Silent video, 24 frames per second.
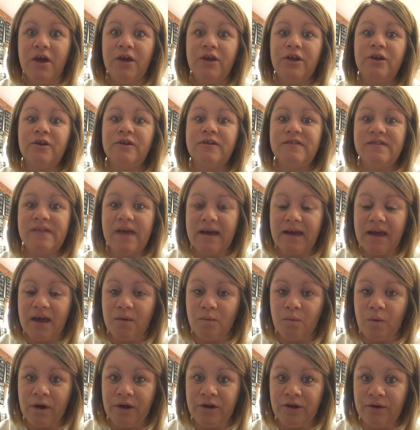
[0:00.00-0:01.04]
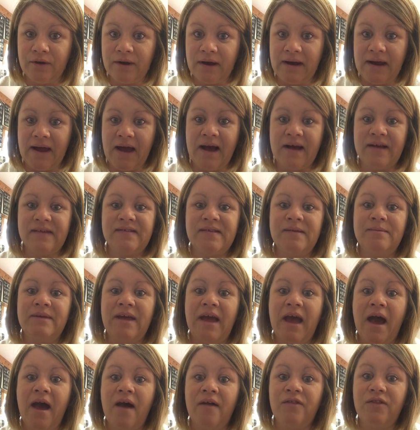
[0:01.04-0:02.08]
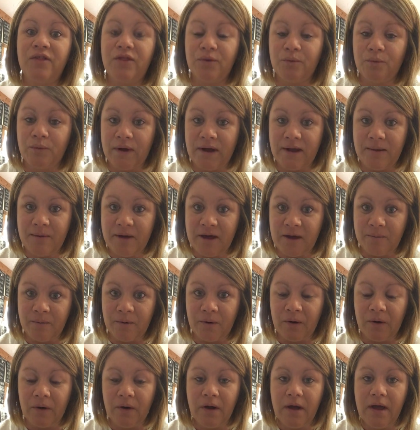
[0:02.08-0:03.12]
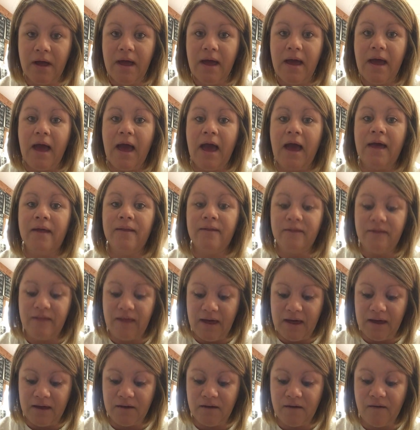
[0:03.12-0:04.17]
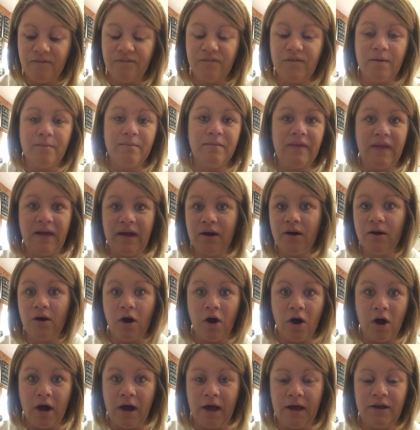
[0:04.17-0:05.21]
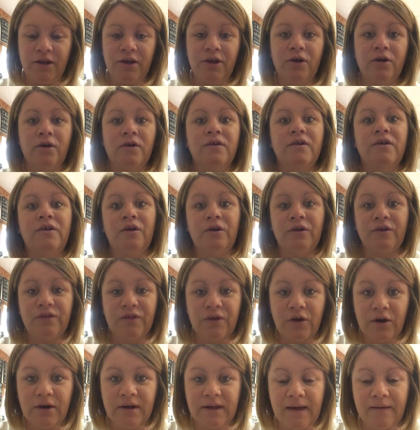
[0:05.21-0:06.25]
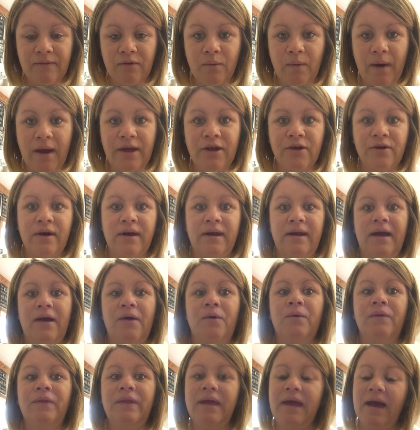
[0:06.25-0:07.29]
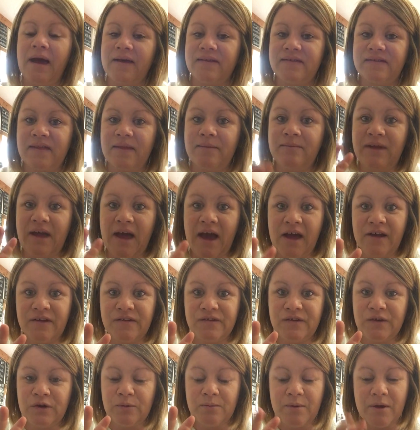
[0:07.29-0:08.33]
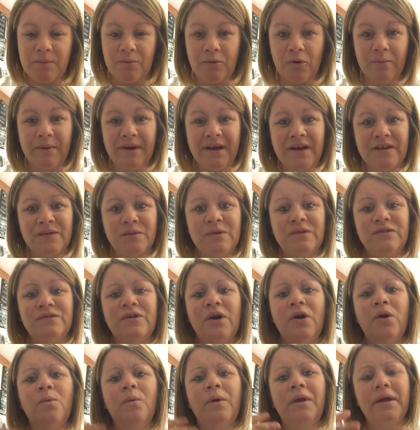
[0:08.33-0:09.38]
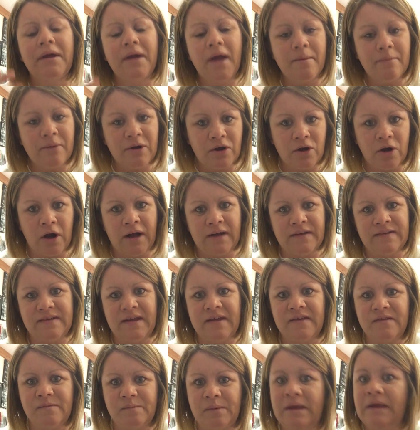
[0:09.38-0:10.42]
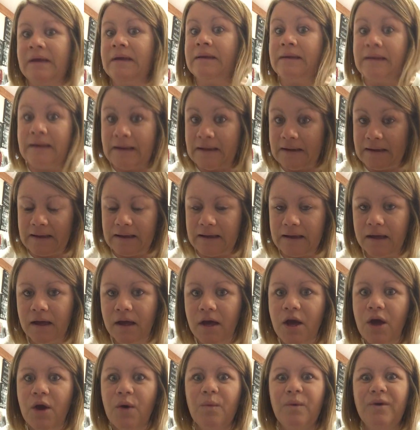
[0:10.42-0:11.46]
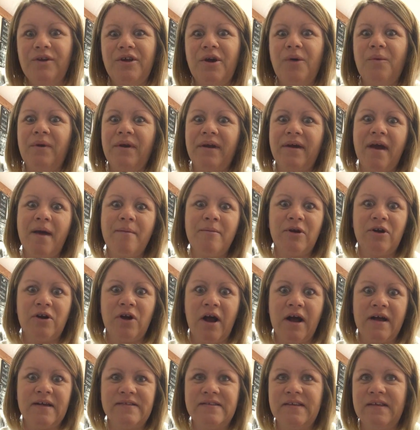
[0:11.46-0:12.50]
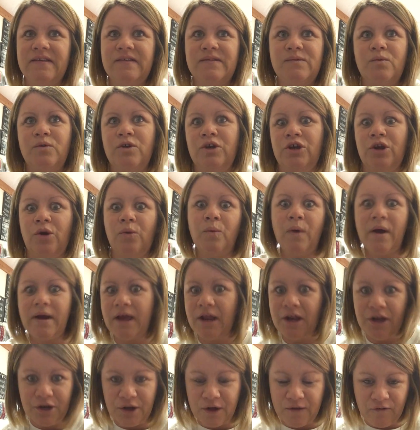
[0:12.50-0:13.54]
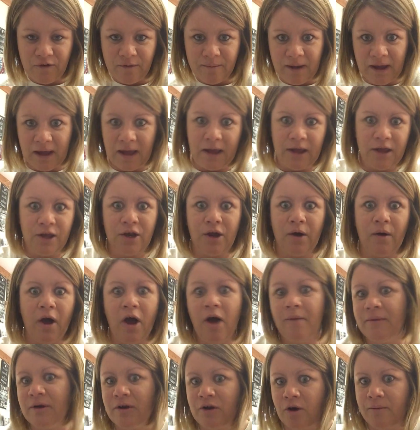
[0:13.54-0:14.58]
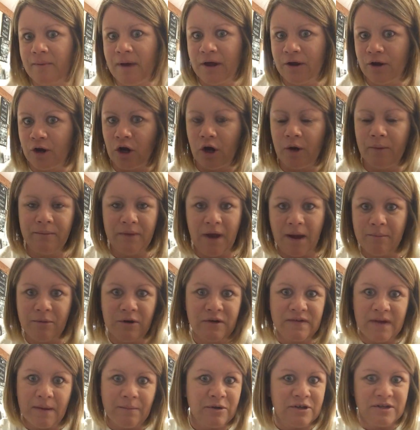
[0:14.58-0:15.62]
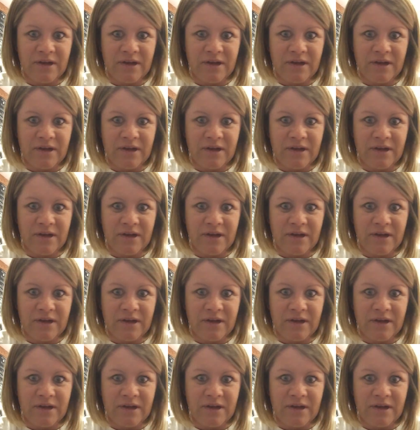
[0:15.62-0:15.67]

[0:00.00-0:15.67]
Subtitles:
Your second one, you're going to ask them to add 3 people. And then from there on, your third giveaway, you're going to only ask them to add 2 people, because we don't want to come across as being needy. We don't want to come across as, what can you do for me? Help me grow my group. Numbers.